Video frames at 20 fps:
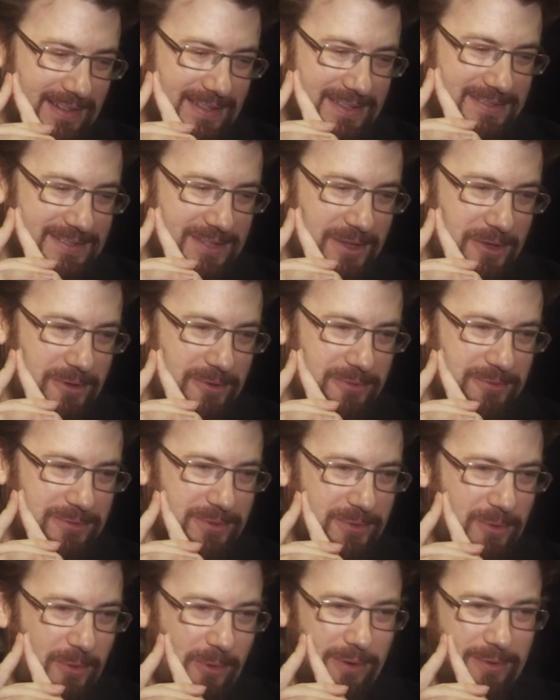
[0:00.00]
So, do
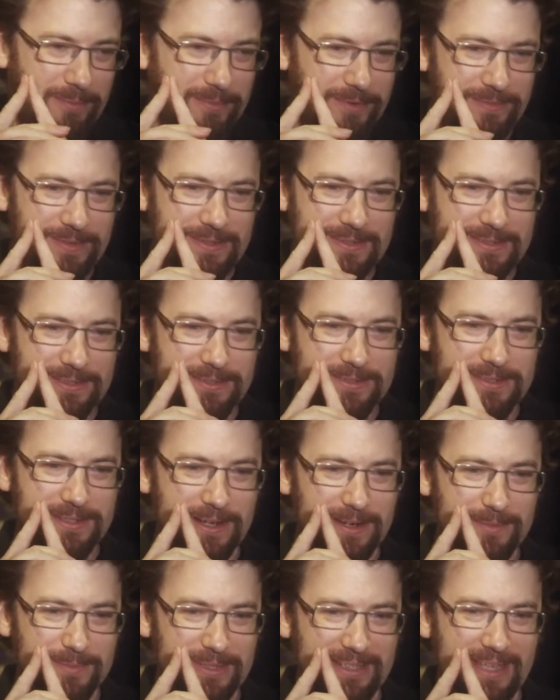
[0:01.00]
horror movies still
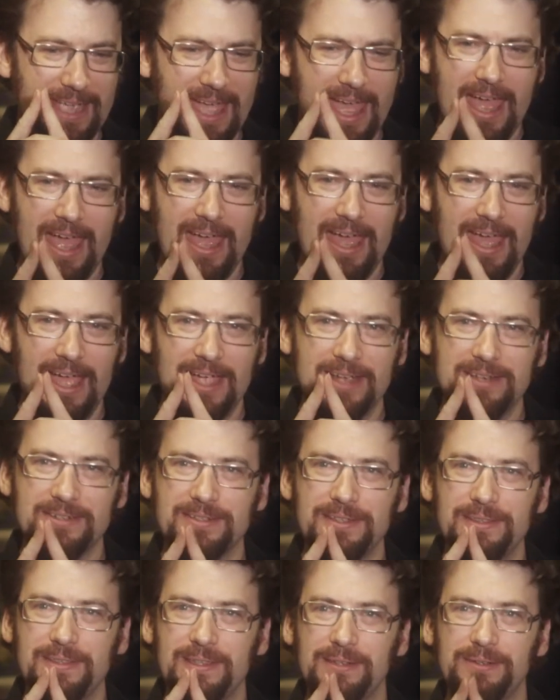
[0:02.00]
scare me? Yeah,
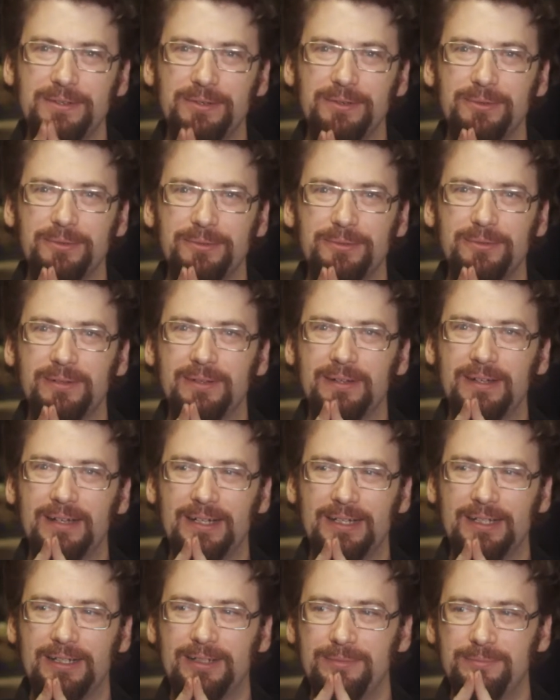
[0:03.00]
actually they do.
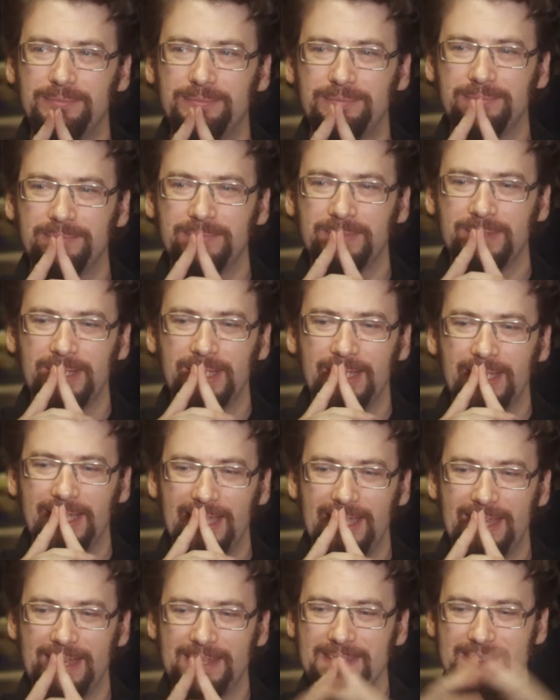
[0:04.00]

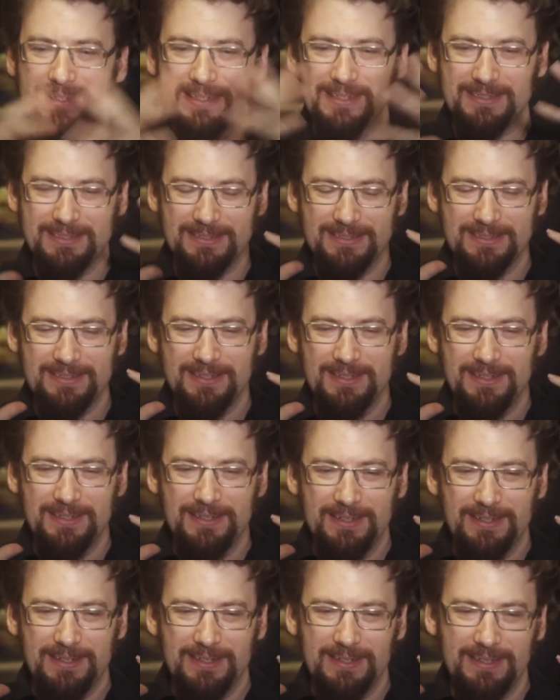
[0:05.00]
And I think it's
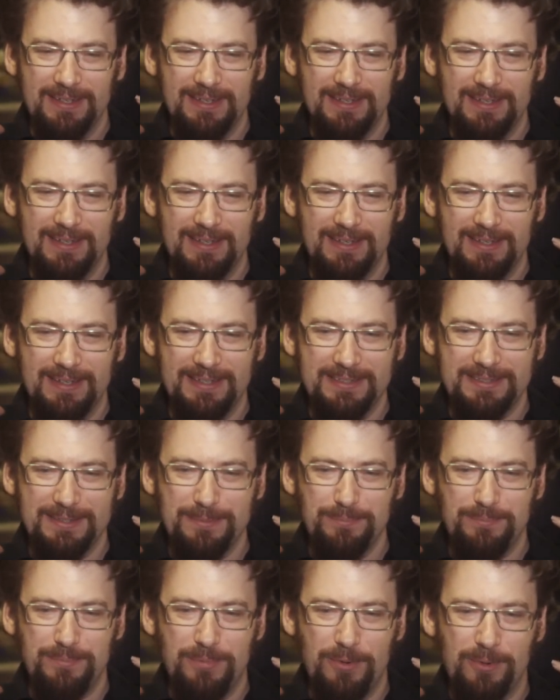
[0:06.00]

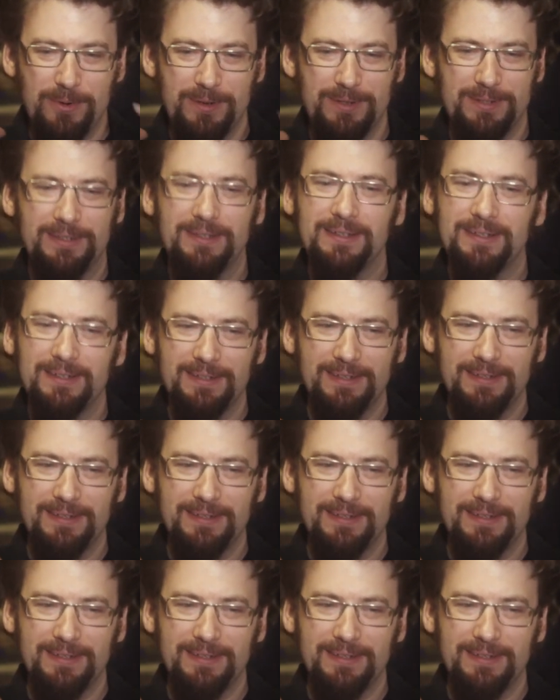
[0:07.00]
important